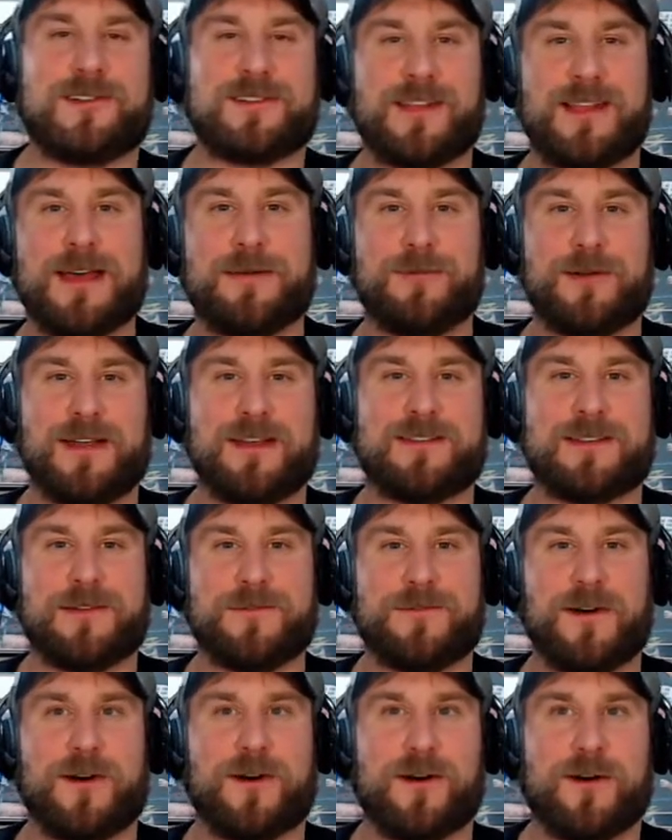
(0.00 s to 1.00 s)
celebrities
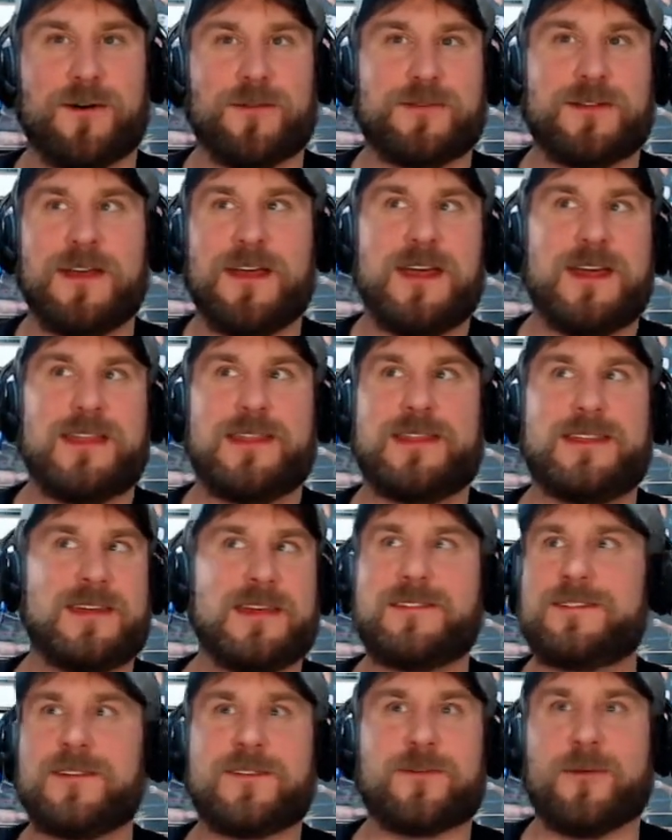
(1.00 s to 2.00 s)
involved.
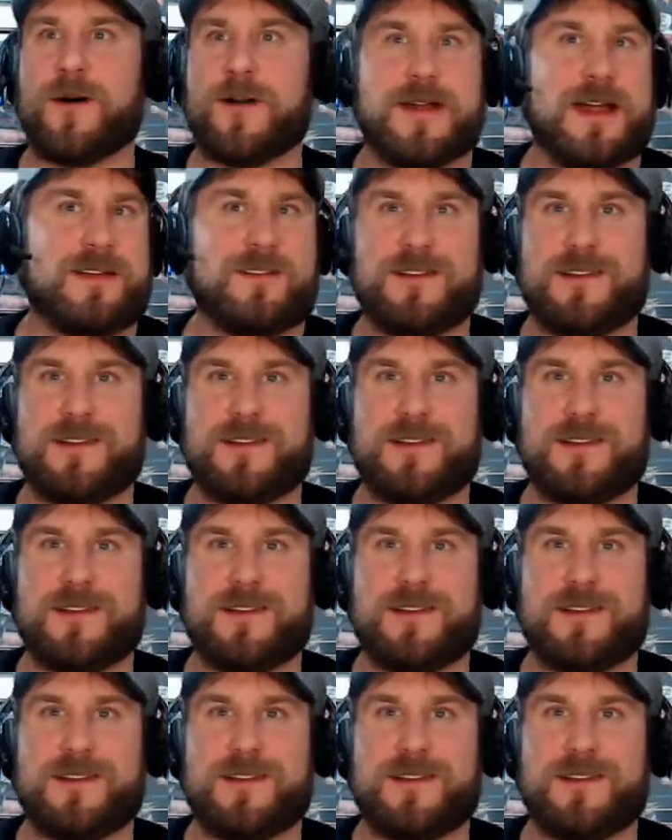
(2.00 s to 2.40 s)
This is one I just